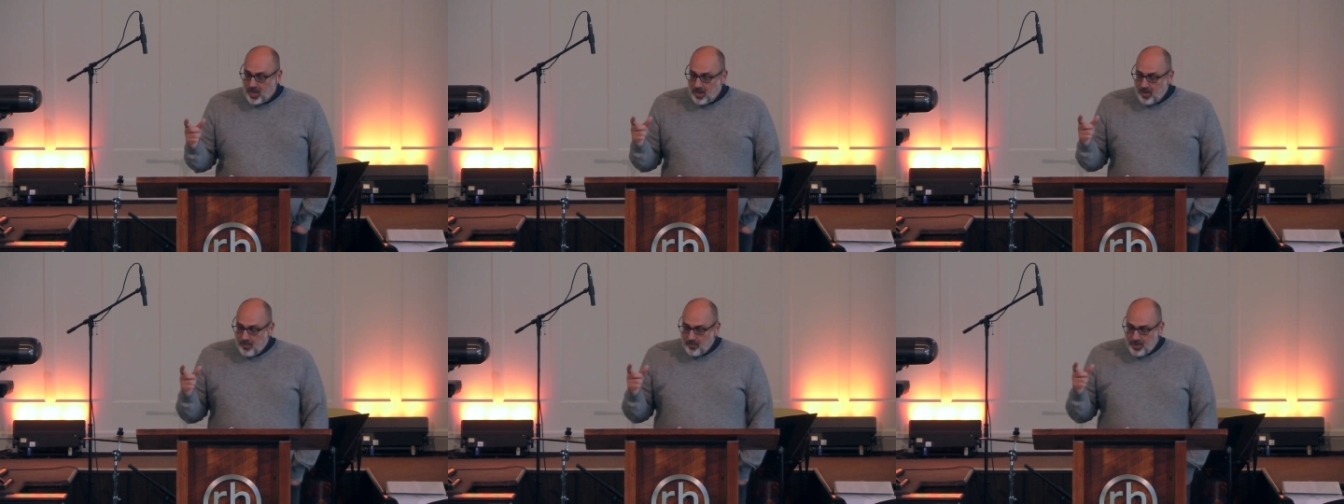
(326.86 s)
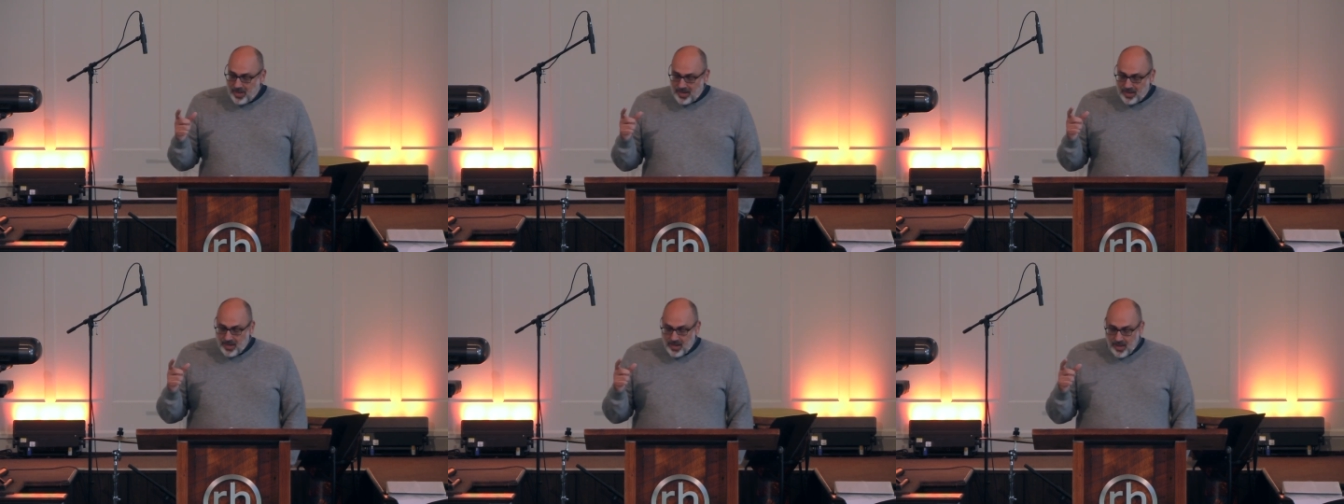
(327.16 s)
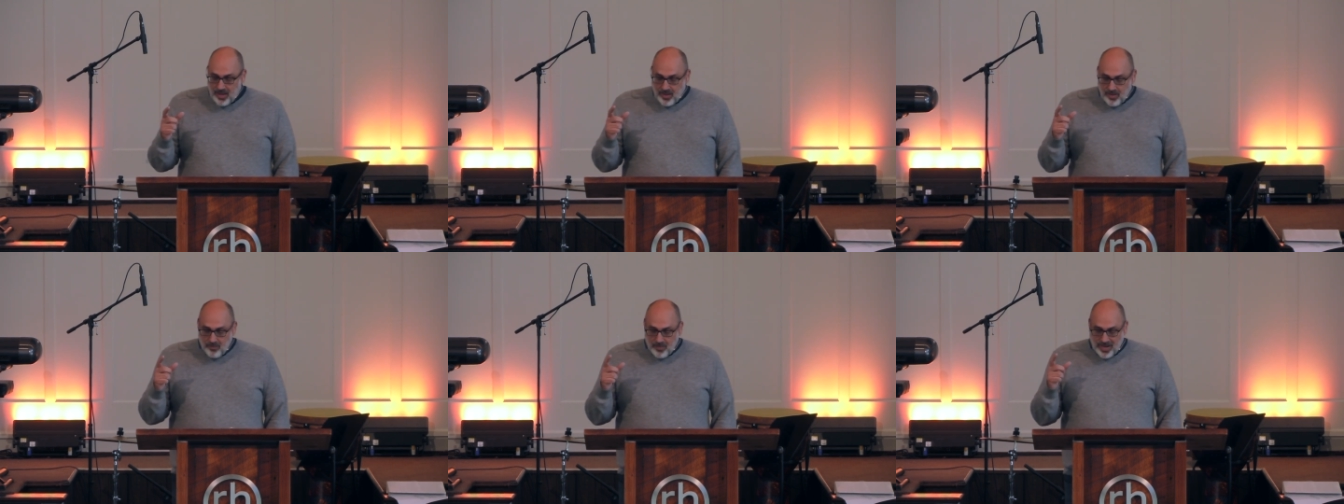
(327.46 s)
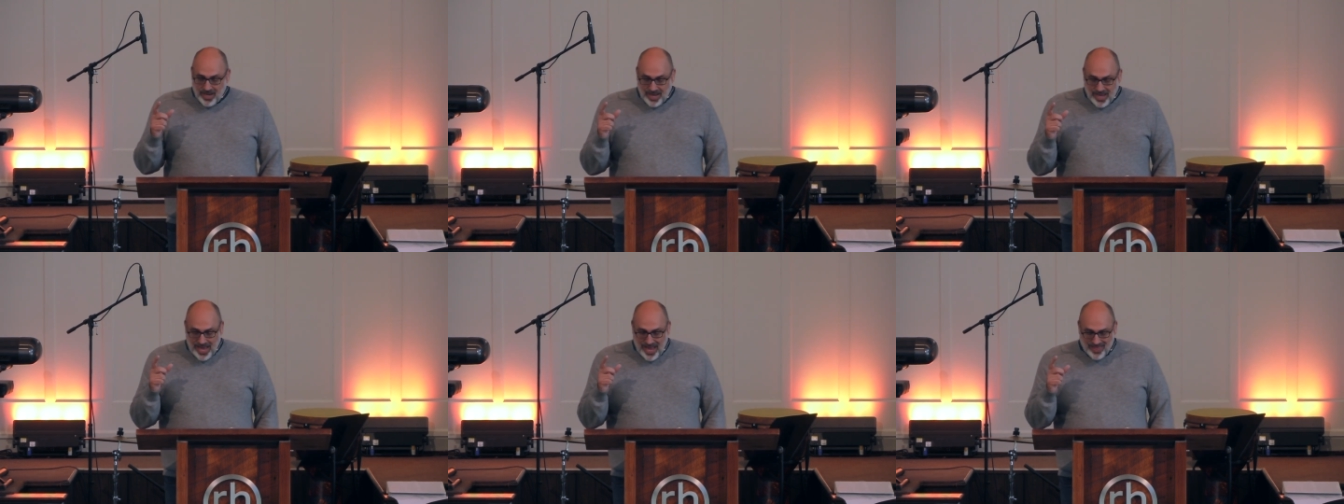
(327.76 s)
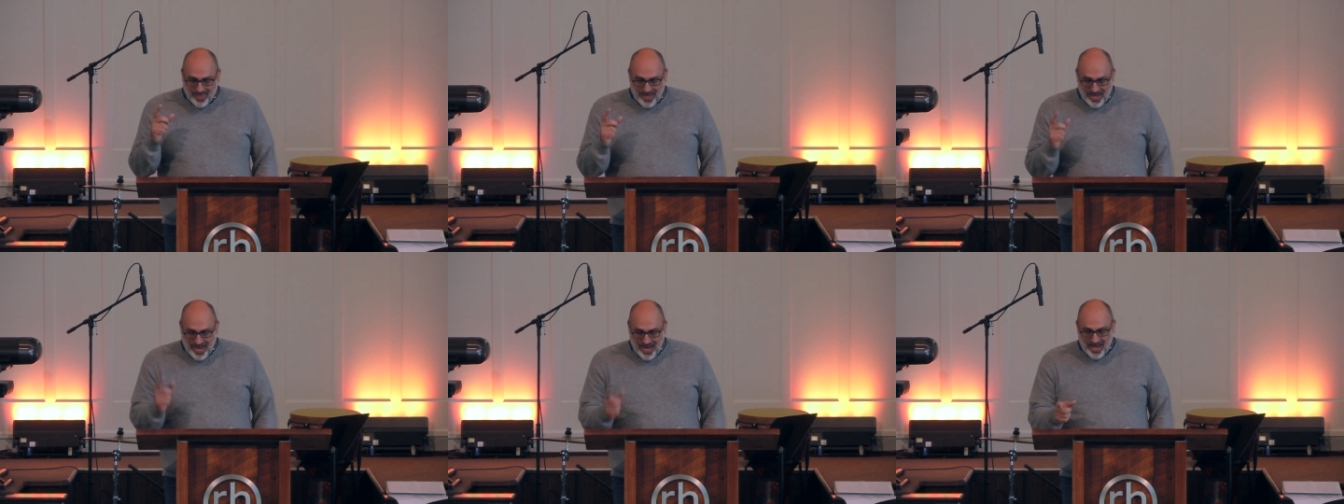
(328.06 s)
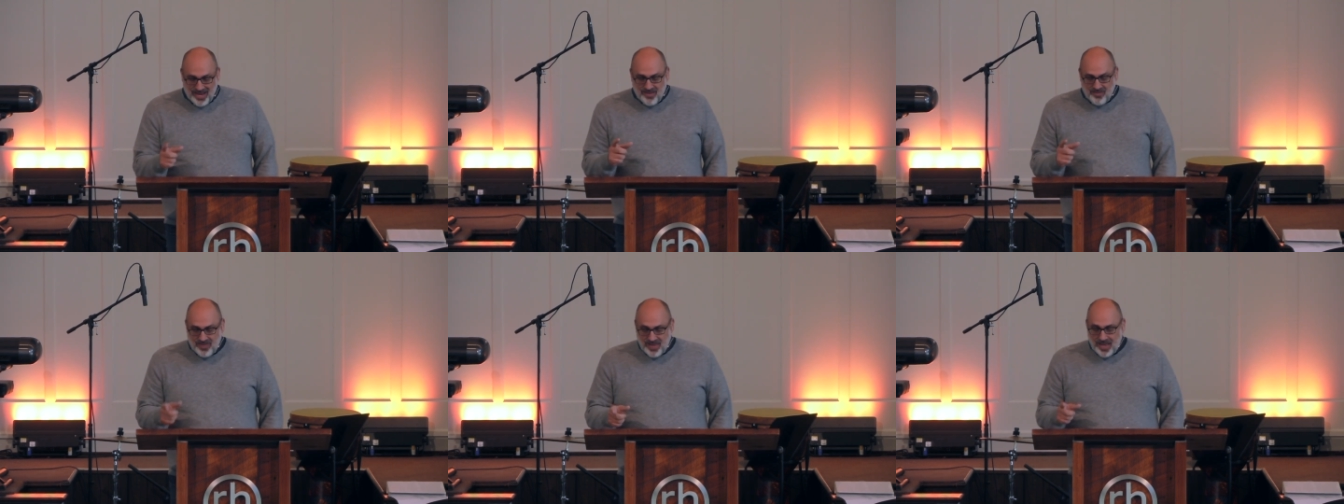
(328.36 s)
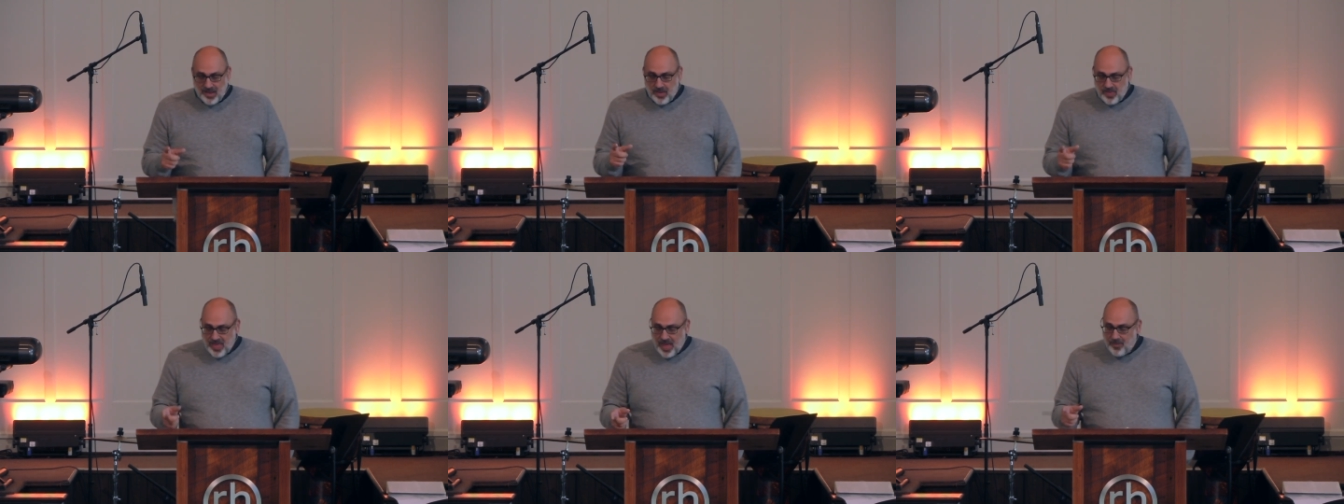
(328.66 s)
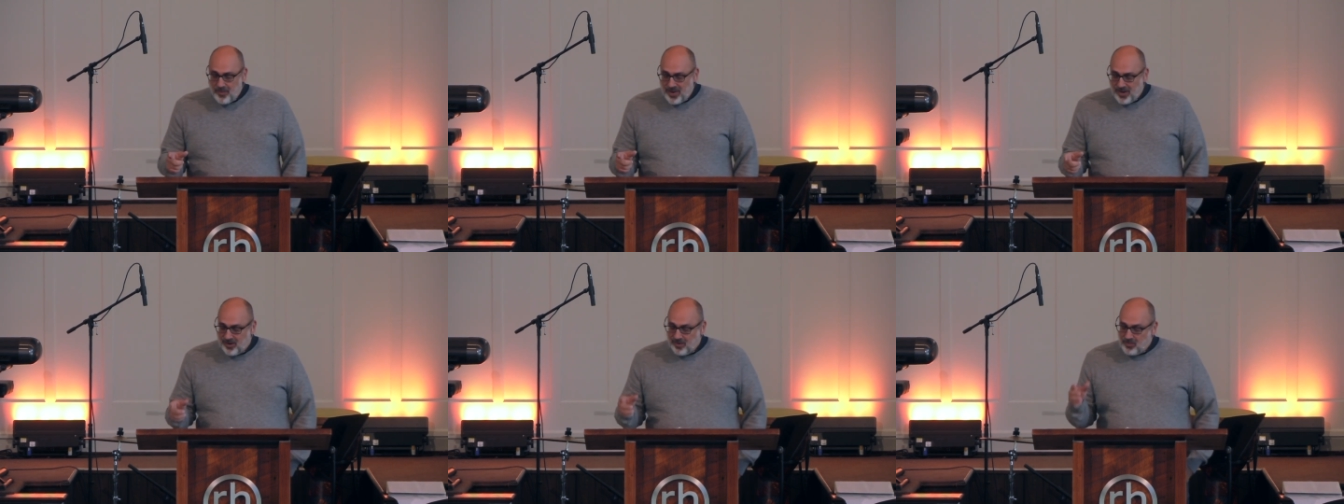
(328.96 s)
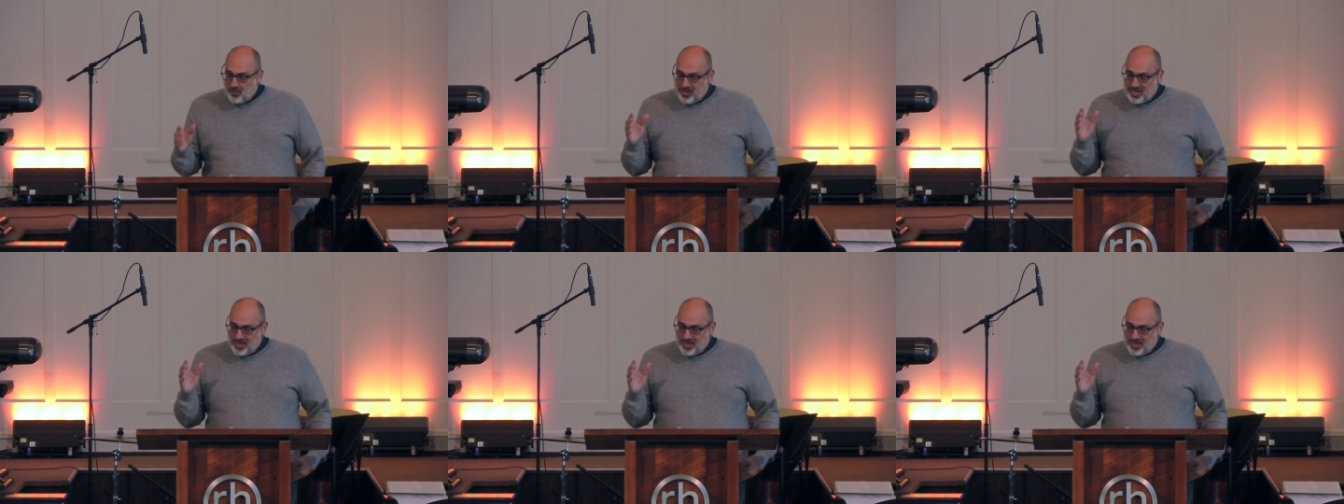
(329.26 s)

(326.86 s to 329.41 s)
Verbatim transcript: but, but at the end of that, that parable,